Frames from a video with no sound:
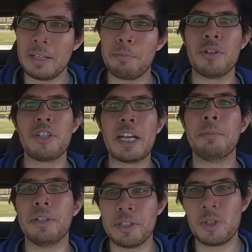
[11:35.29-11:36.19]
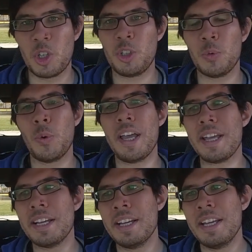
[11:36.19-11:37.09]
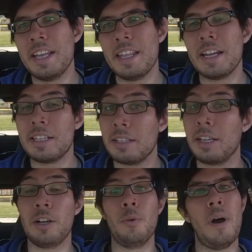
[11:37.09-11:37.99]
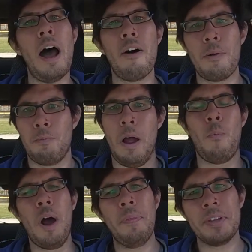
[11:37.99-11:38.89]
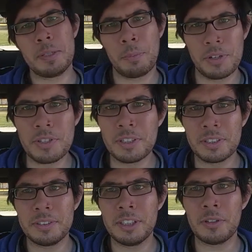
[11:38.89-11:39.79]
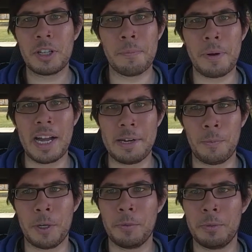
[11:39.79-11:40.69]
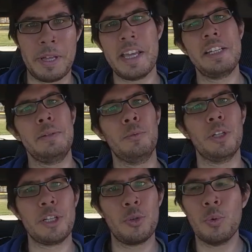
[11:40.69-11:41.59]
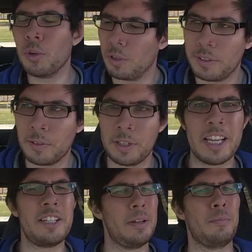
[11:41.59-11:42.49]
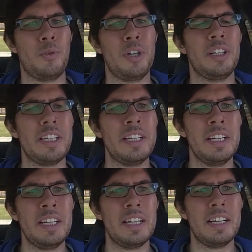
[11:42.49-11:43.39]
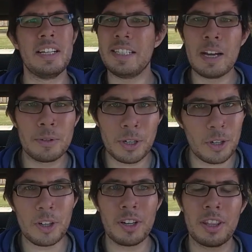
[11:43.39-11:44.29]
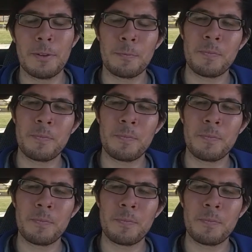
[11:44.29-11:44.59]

presentable in such a way that it's like, oh wow, I want this person to come by and work with me. They seem really cool, or they seem really down to earth.